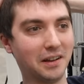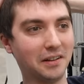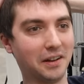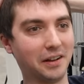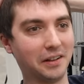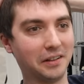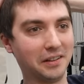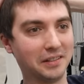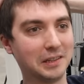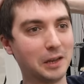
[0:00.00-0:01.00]
uh,
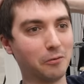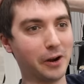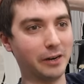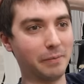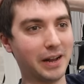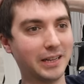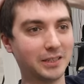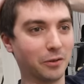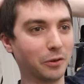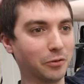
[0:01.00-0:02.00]
that they ran
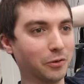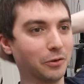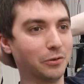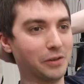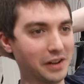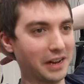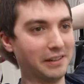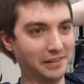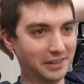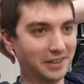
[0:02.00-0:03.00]
past the crew,
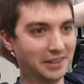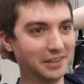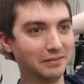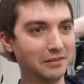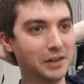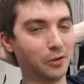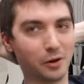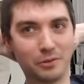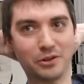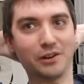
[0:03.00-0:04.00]
and Neil
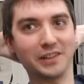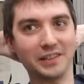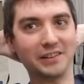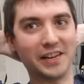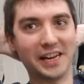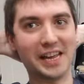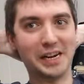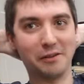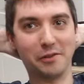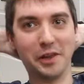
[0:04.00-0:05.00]
Armstrong didn't like
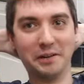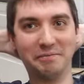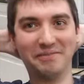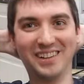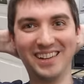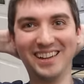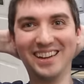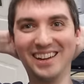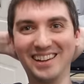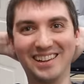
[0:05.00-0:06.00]
any of them.
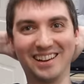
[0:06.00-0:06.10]
Mm-hmm.